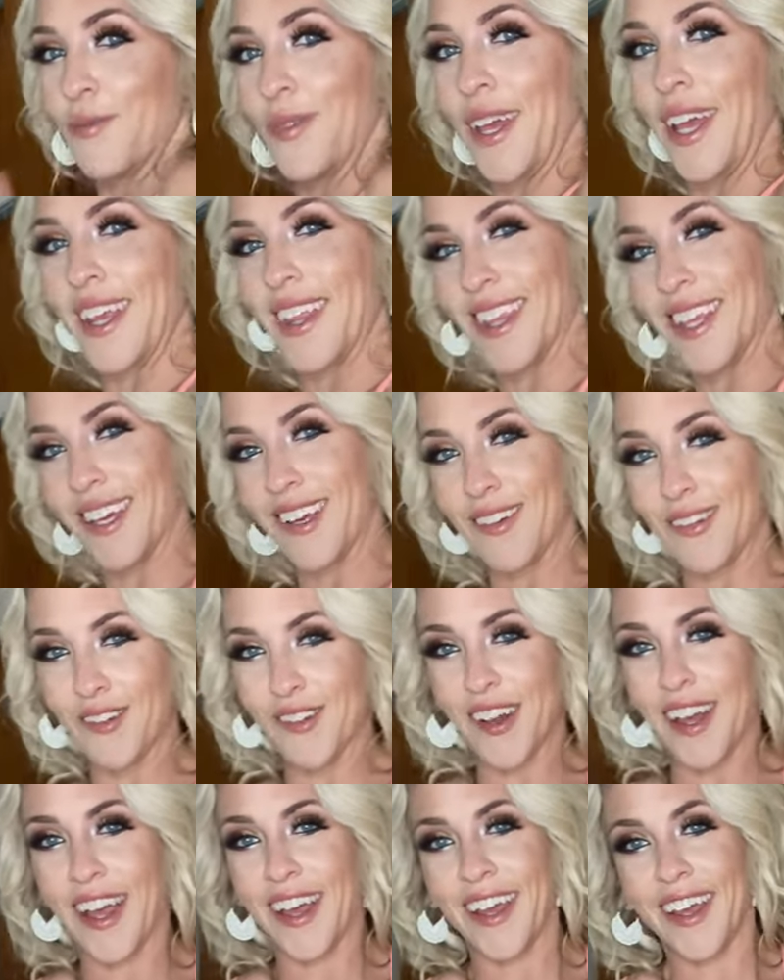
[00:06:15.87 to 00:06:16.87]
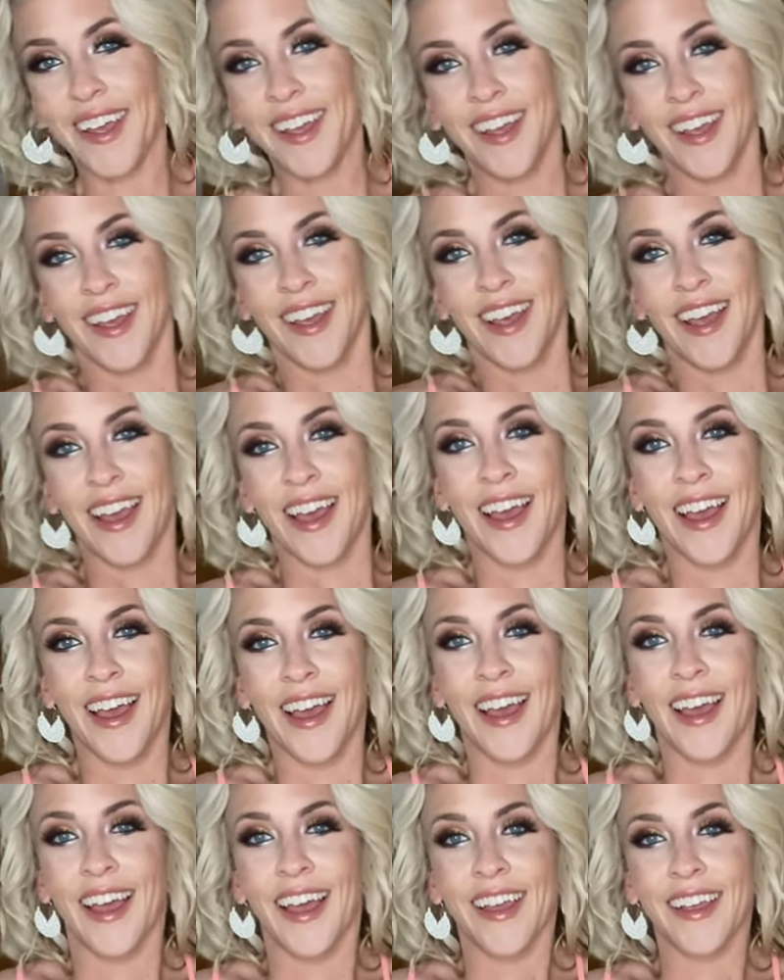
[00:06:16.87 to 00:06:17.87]
be that way.
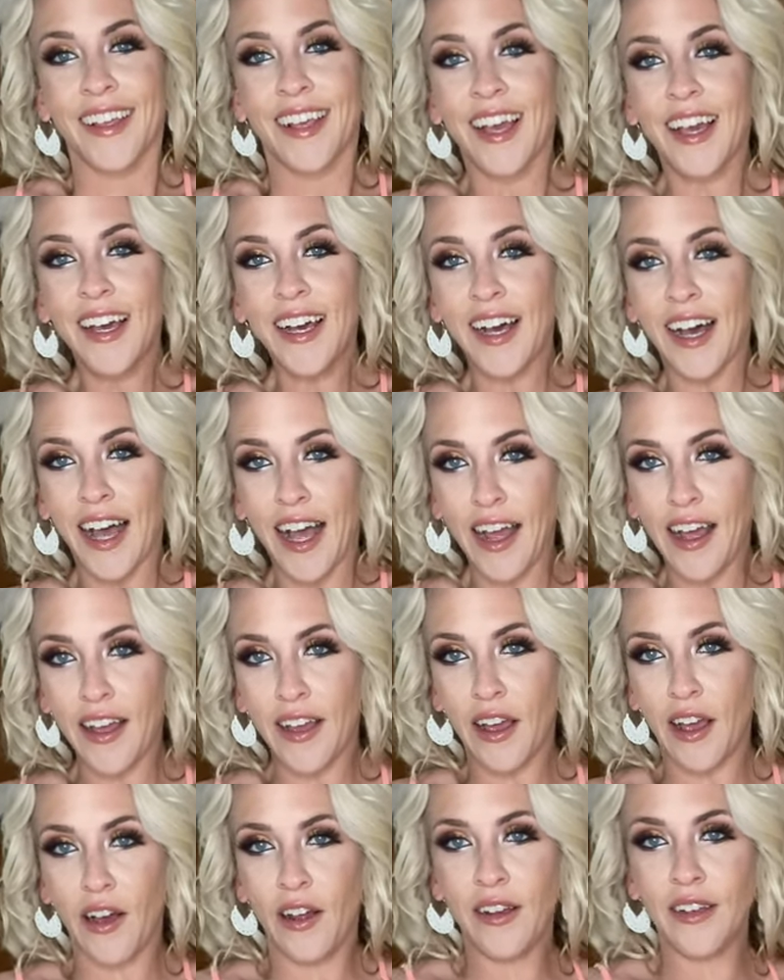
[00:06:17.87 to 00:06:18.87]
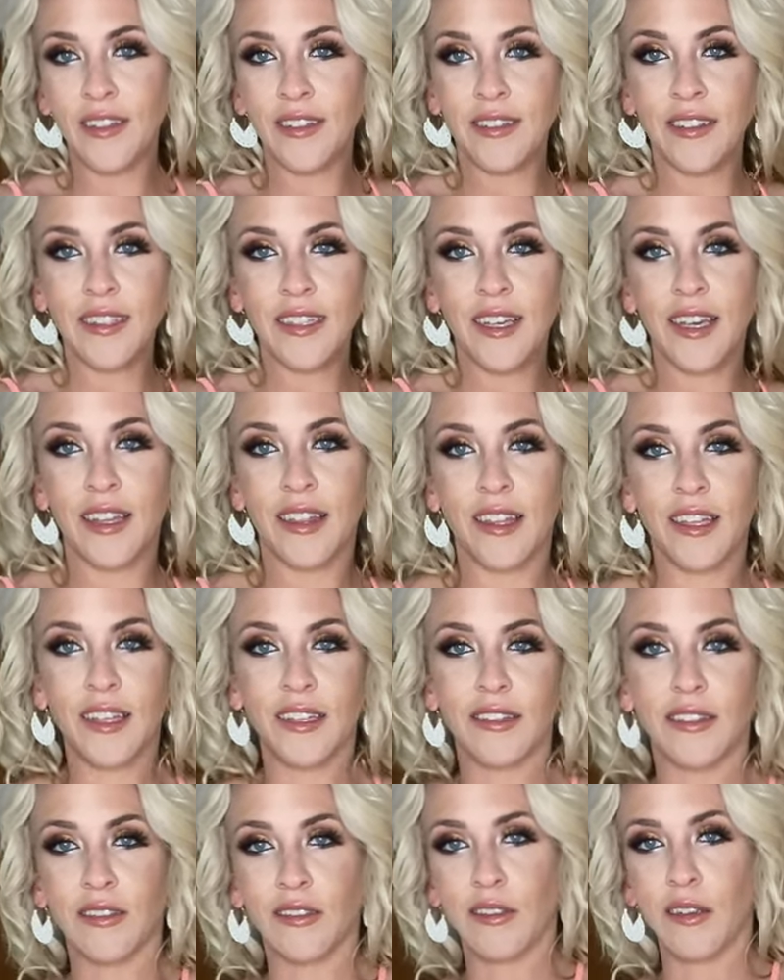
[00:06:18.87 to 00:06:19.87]
Yeah, I, honestly, I think
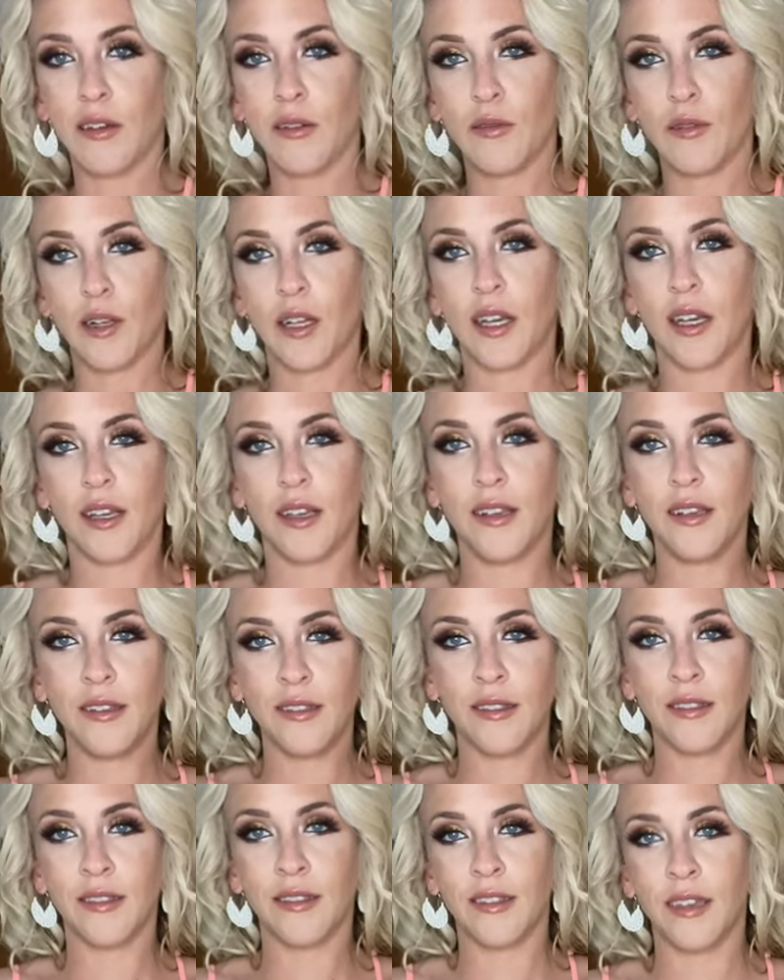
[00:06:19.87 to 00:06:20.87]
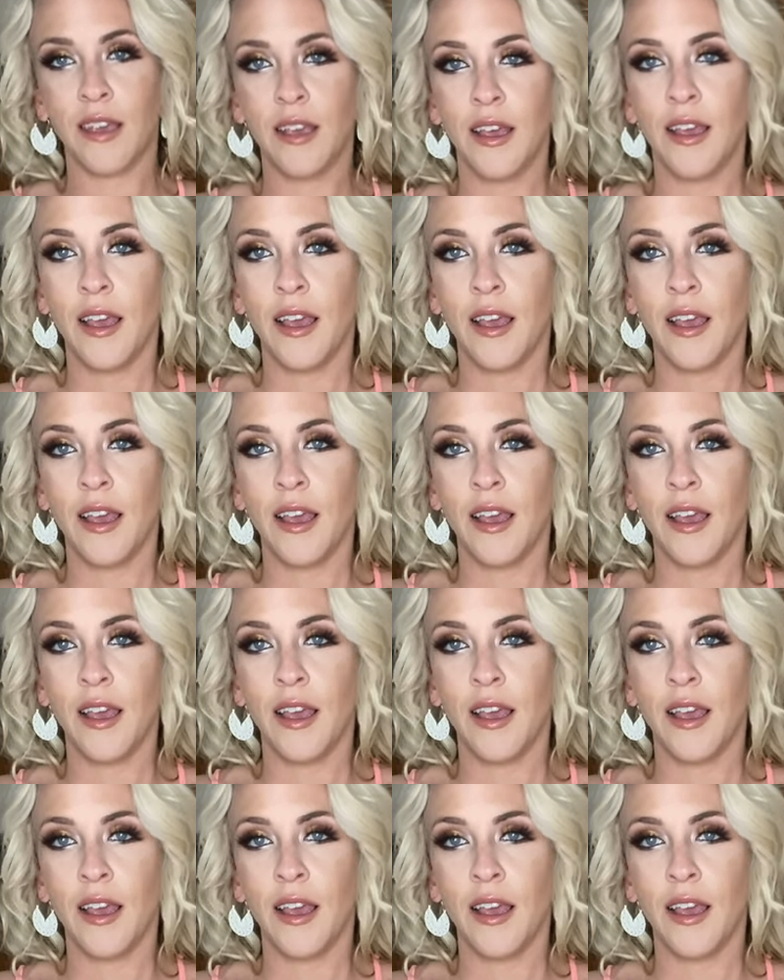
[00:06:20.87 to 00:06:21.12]
it's so nice.